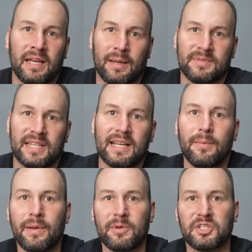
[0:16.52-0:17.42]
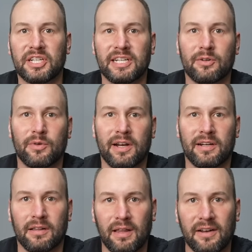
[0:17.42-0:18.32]
I'm setting up my machine to
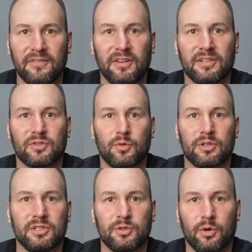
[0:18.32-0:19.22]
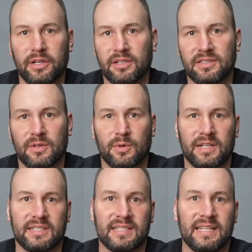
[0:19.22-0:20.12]
run a lot of flux core tutorials that we're
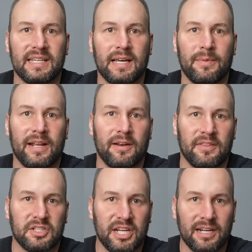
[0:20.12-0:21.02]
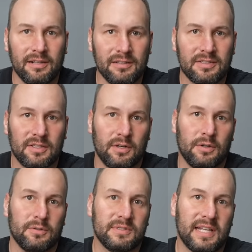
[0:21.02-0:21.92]
gonna see coming out on the channel,
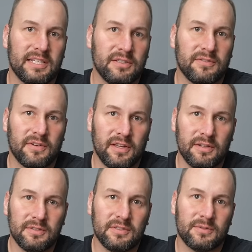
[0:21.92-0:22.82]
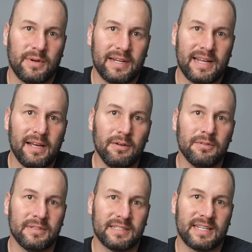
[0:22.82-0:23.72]
so stay tuned for those. Right
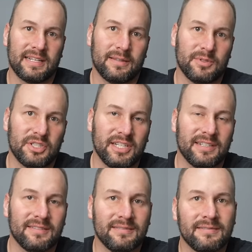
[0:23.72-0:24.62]
now, let's get to the machine.